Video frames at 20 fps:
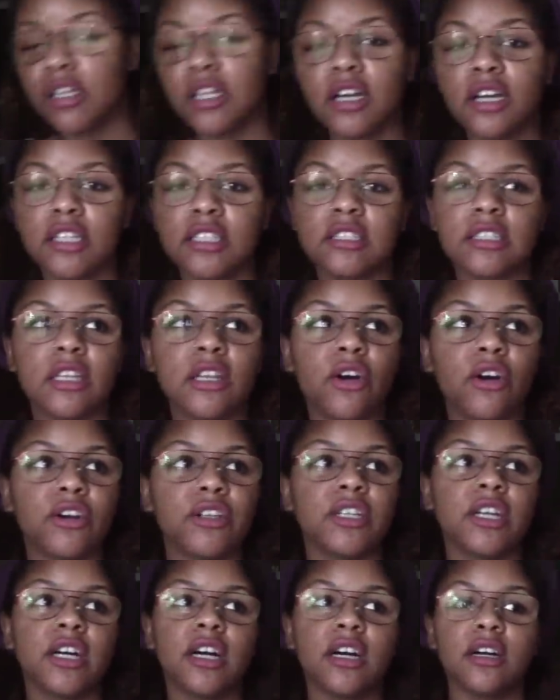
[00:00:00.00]
in her
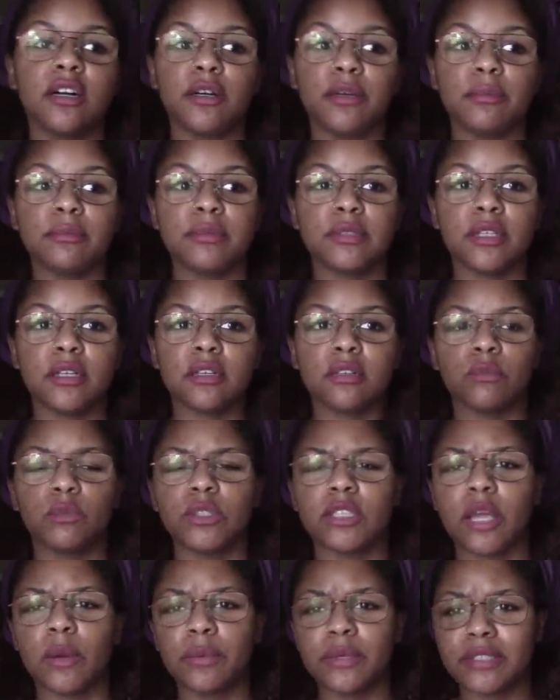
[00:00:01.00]
salon,
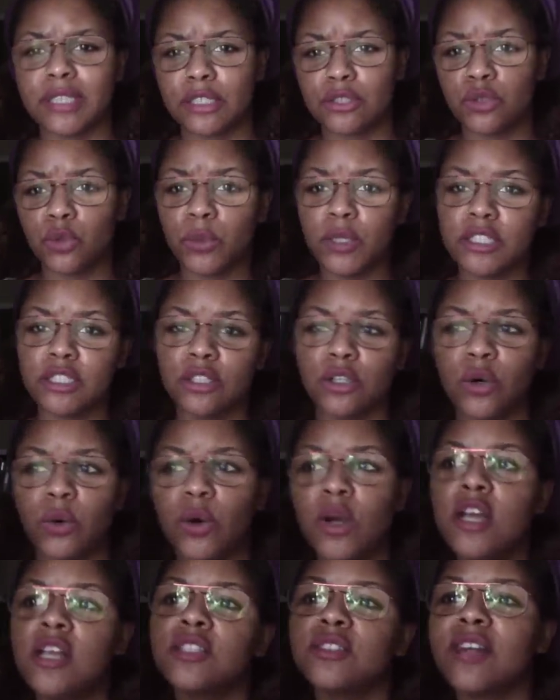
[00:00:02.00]
what that was, like 2 weeks ago.
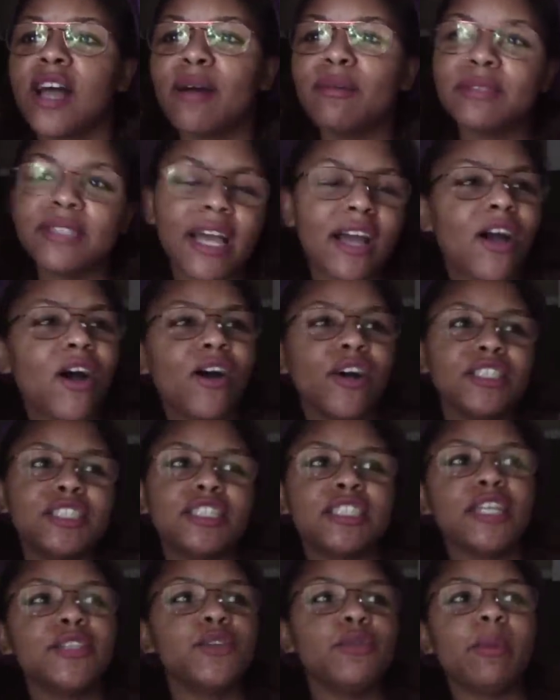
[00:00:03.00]
So I was like, oh
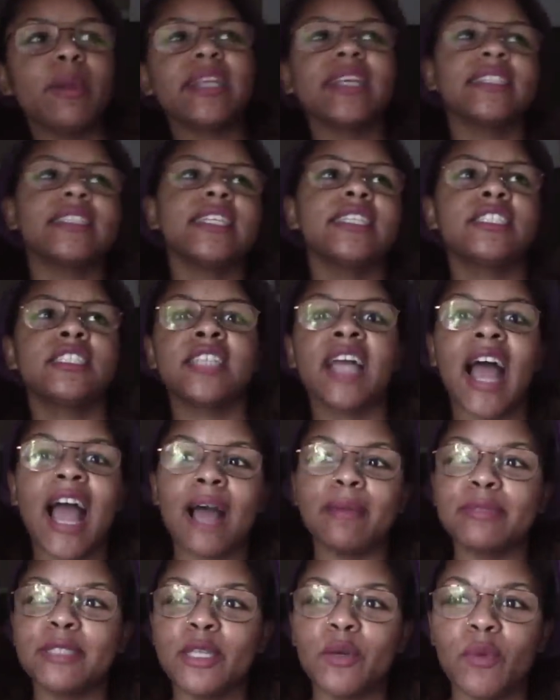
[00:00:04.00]
shit, you better get these
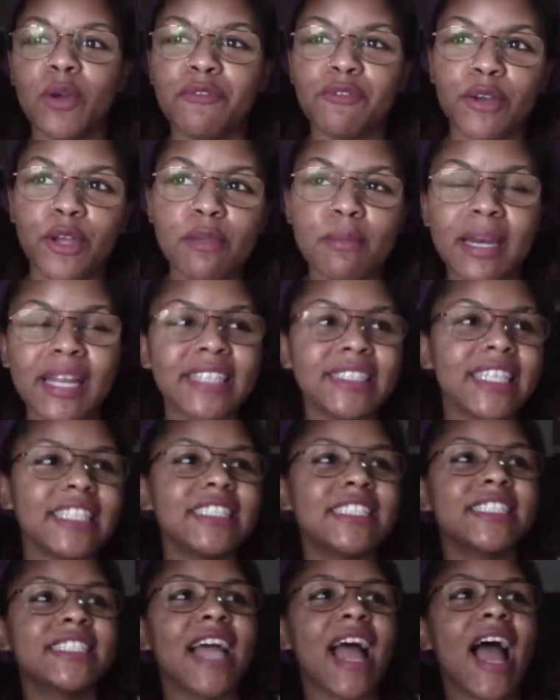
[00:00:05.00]
jobs, Lynn Winfield. You better get
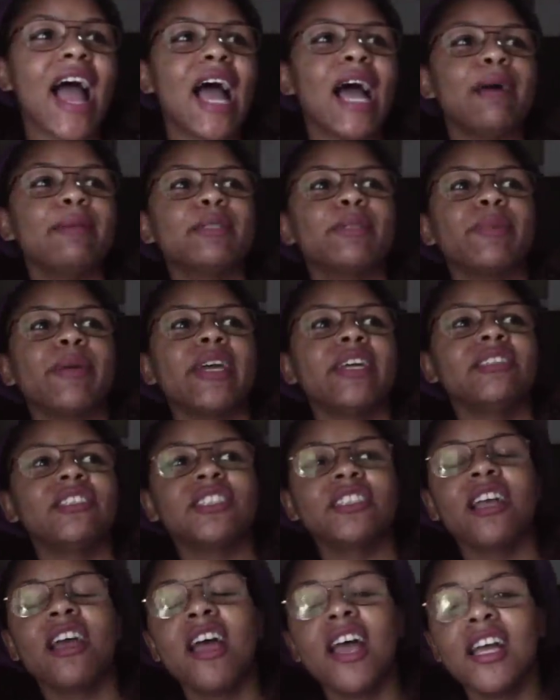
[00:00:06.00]
these jobs,
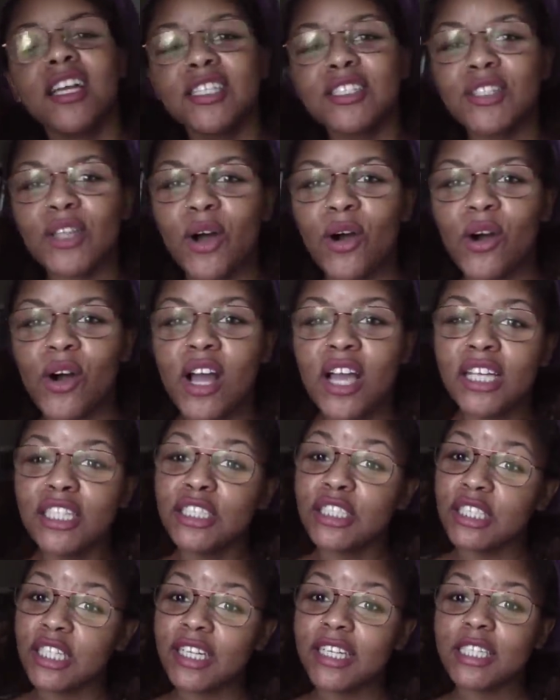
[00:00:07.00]
bitch. So
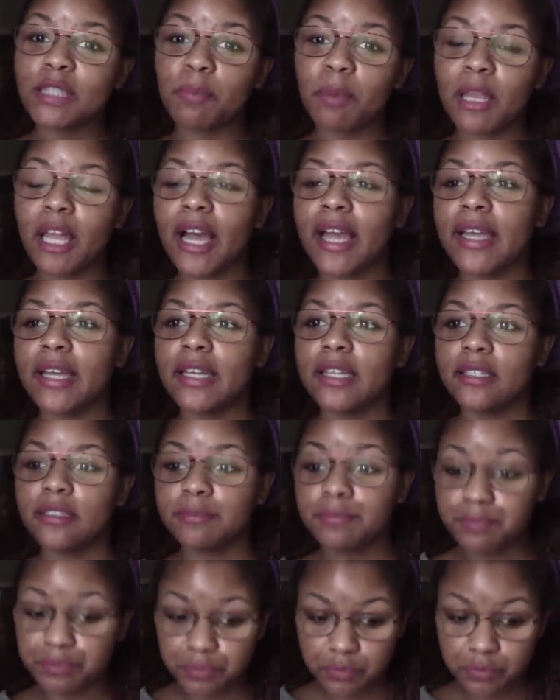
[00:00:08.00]
she's playing,